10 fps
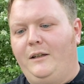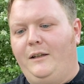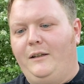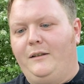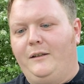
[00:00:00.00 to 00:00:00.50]

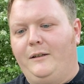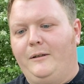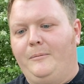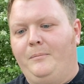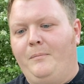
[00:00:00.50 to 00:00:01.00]

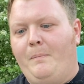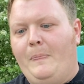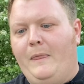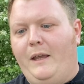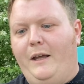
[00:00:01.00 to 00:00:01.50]

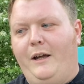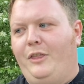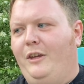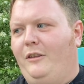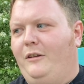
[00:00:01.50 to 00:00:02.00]
And I
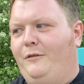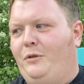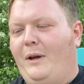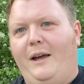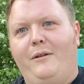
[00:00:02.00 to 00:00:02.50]
think that if
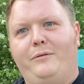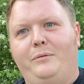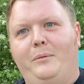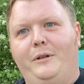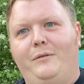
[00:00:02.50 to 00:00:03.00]
you have
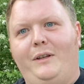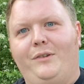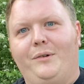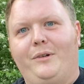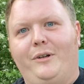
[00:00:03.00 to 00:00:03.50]
one of
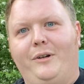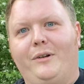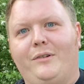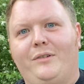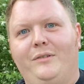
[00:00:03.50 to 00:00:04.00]
these old
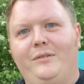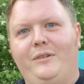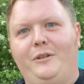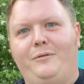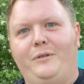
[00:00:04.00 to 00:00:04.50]
cars,
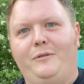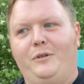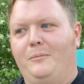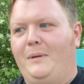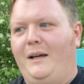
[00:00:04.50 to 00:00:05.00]
if
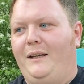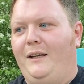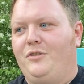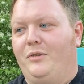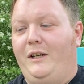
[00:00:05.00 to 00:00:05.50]
you're my
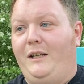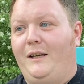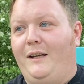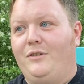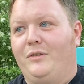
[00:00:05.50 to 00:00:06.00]
age or any
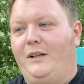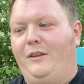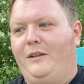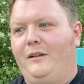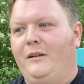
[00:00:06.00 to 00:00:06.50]
age or
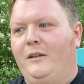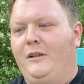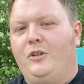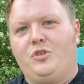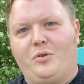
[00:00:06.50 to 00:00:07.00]
anything,
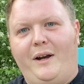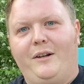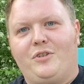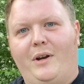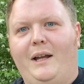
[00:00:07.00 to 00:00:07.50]
try
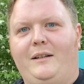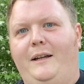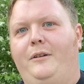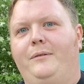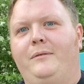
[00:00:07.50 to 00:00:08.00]
to track
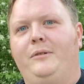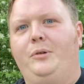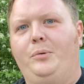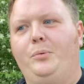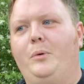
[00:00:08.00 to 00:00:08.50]
down
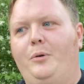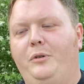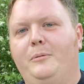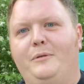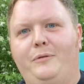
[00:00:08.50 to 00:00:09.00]
who
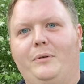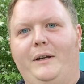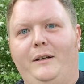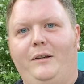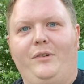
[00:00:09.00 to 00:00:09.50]
owned it
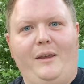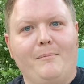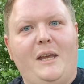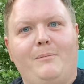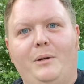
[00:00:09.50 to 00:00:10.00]
beforehand, because they
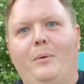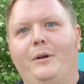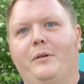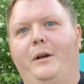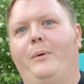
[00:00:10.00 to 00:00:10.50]
may be
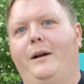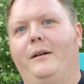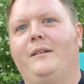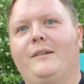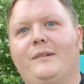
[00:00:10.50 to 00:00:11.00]
wondering where
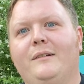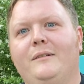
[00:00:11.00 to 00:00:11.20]
it is,